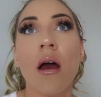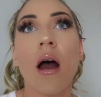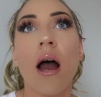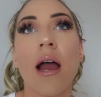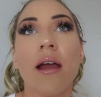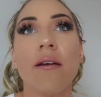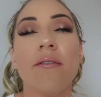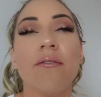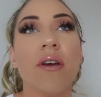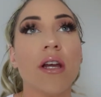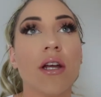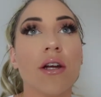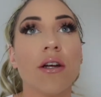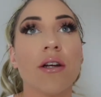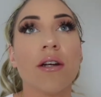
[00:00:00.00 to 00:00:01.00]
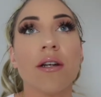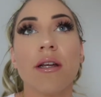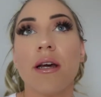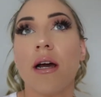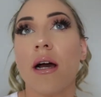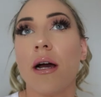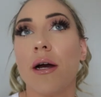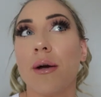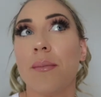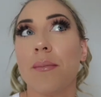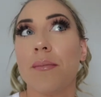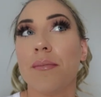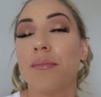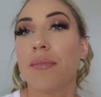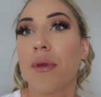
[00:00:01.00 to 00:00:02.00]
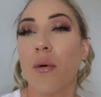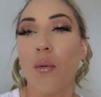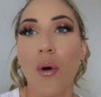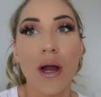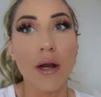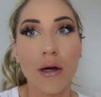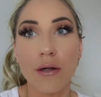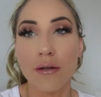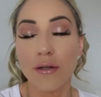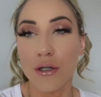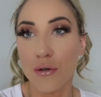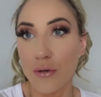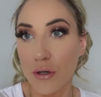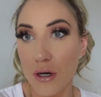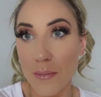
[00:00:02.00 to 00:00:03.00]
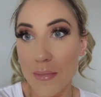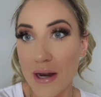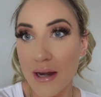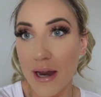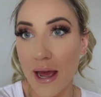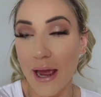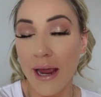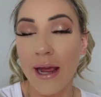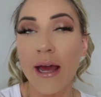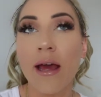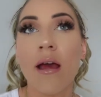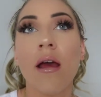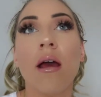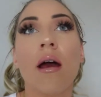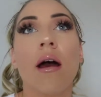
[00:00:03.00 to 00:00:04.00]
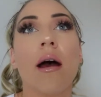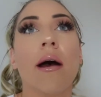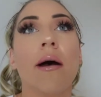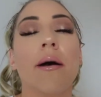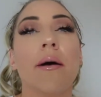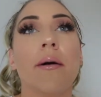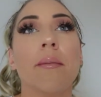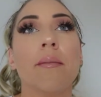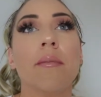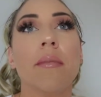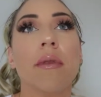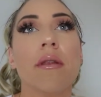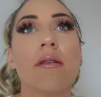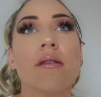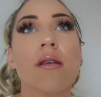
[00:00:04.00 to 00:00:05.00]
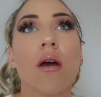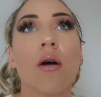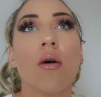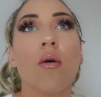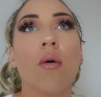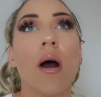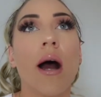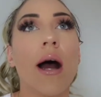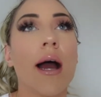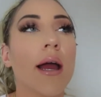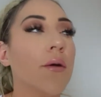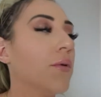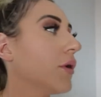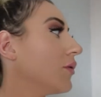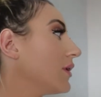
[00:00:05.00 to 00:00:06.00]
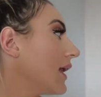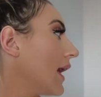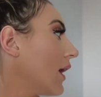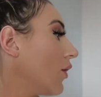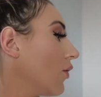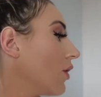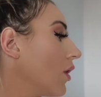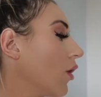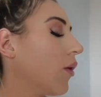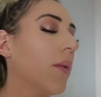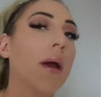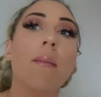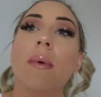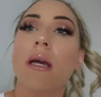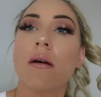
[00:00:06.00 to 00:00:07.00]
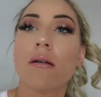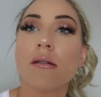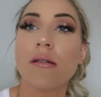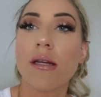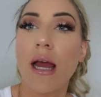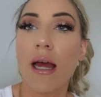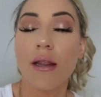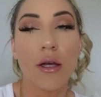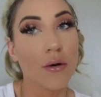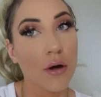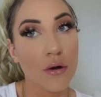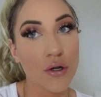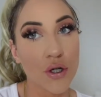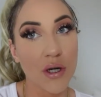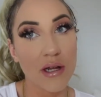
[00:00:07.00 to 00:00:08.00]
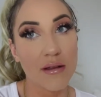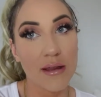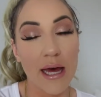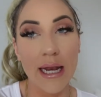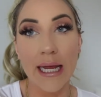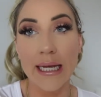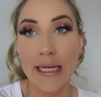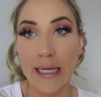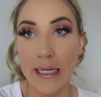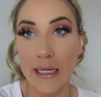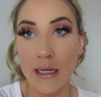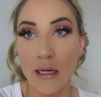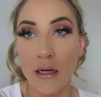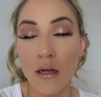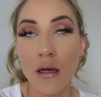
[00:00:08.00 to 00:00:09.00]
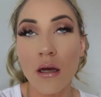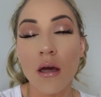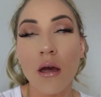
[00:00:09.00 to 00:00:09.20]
I figured um, why not do it on a Monday? Um, so I wrote down all my meals and the groceries that I need